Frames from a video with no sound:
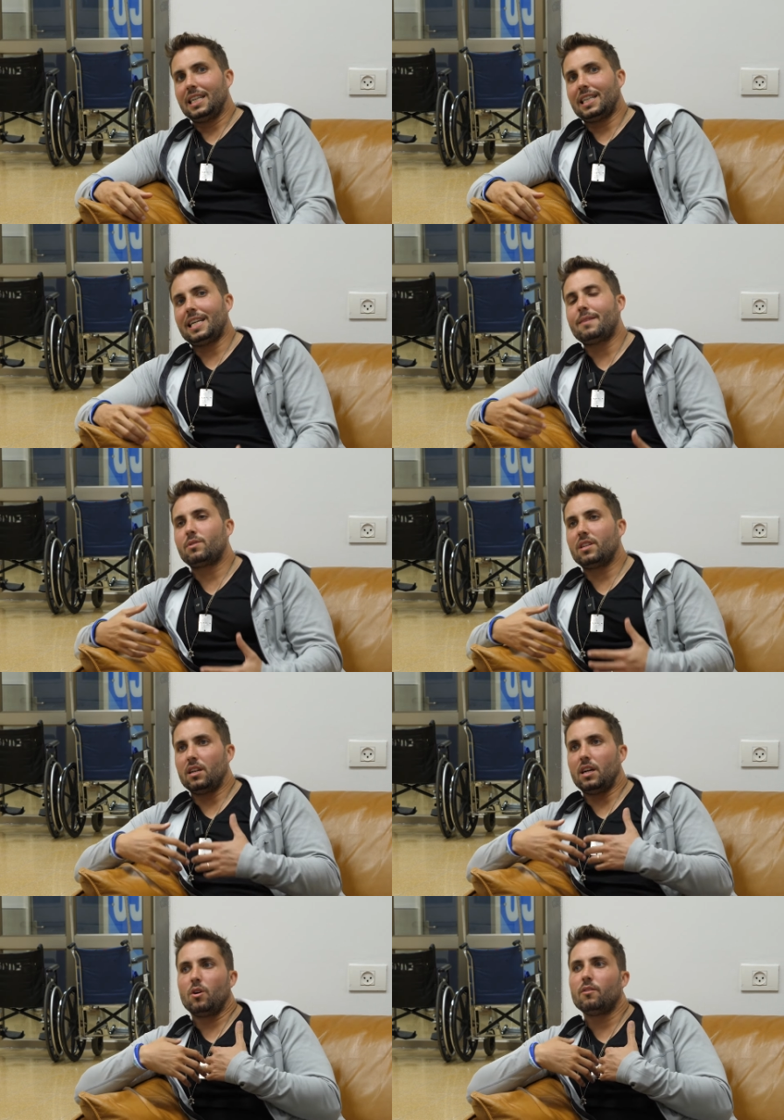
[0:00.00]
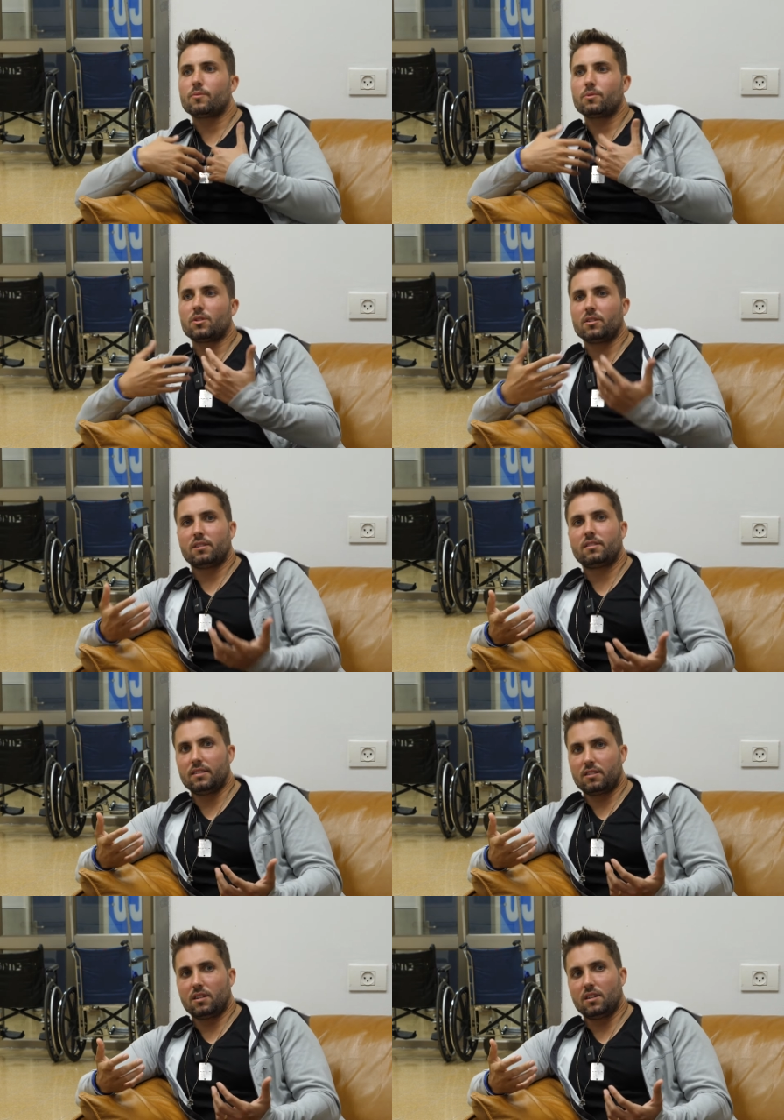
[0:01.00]
claims that all forms of
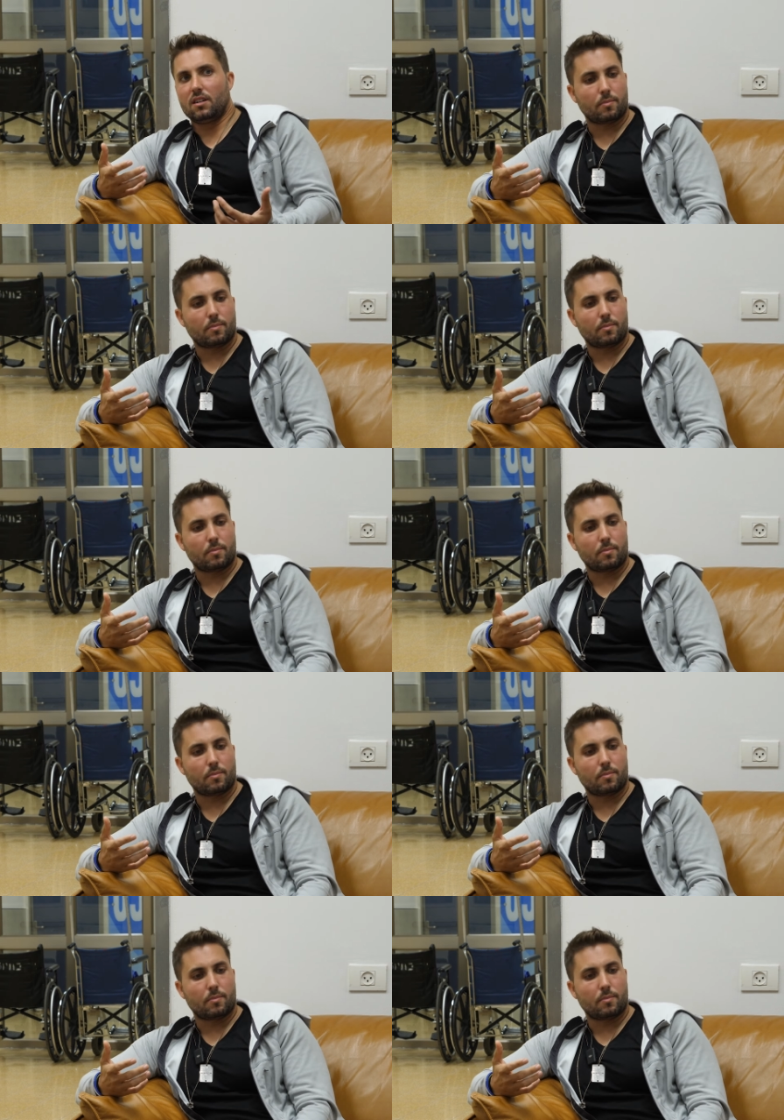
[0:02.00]
resistance are